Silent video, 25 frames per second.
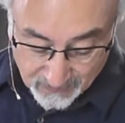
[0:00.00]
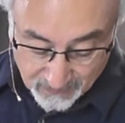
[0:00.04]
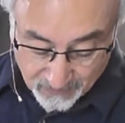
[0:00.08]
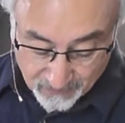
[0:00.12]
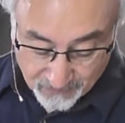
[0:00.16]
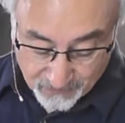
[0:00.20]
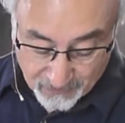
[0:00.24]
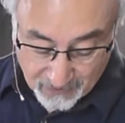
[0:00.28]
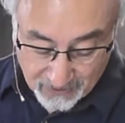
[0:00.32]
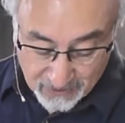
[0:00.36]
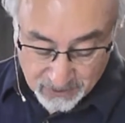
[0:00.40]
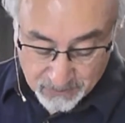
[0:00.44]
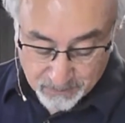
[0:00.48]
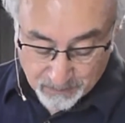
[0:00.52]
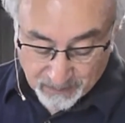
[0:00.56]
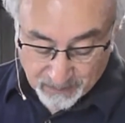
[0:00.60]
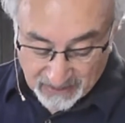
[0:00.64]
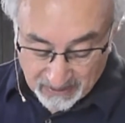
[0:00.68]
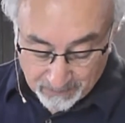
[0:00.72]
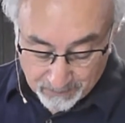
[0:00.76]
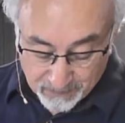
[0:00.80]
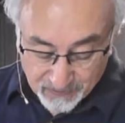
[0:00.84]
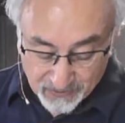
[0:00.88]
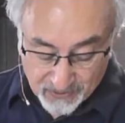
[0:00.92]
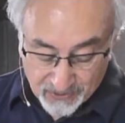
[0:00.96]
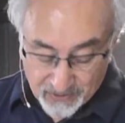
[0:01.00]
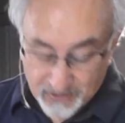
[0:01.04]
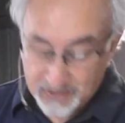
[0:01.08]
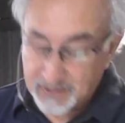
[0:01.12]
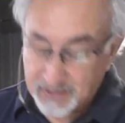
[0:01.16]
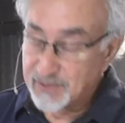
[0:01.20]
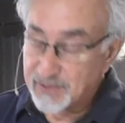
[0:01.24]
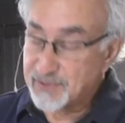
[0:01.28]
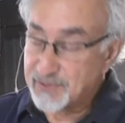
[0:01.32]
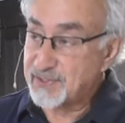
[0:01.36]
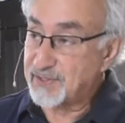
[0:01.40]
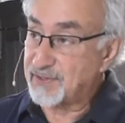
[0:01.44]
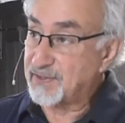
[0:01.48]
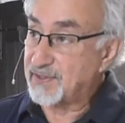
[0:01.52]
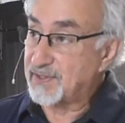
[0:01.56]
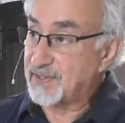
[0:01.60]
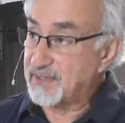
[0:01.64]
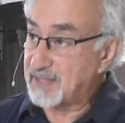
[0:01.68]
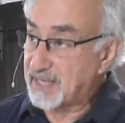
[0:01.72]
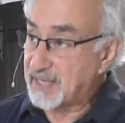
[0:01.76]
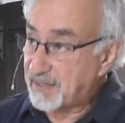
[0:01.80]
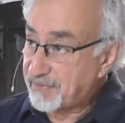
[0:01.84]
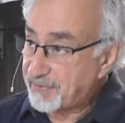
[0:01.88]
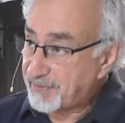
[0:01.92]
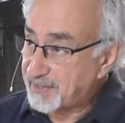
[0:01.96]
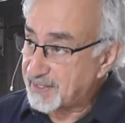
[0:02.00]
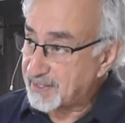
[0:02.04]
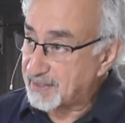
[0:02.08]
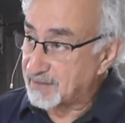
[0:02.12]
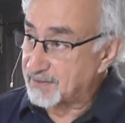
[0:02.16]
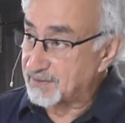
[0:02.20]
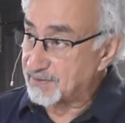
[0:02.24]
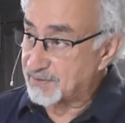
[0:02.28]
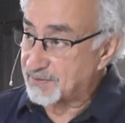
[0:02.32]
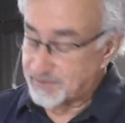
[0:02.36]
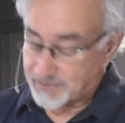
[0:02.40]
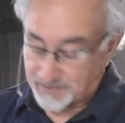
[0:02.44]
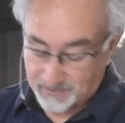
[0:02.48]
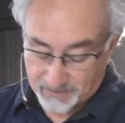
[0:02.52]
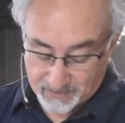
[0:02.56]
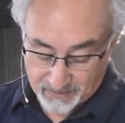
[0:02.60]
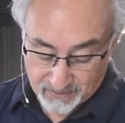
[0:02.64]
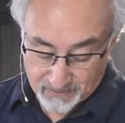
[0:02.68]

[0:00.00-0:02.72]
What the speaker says: Things, people that are considered nothings,